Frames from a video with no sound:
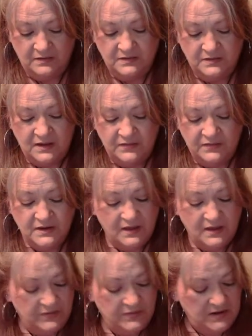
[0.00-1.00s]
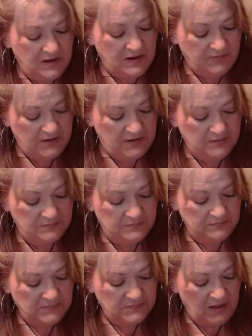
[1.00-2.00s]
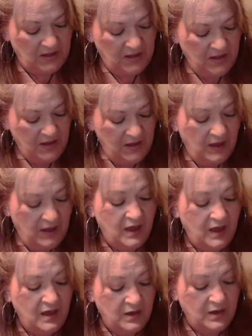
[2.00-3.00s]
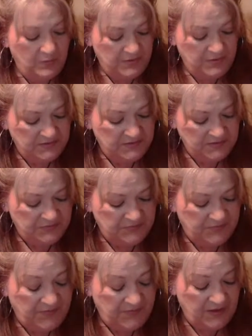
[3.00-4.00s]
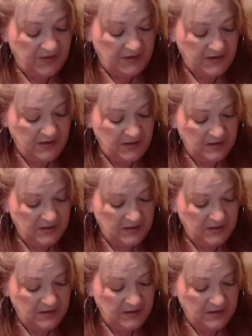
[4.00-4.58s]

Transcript: Devin, Devin, Devin. Oh, this is fun.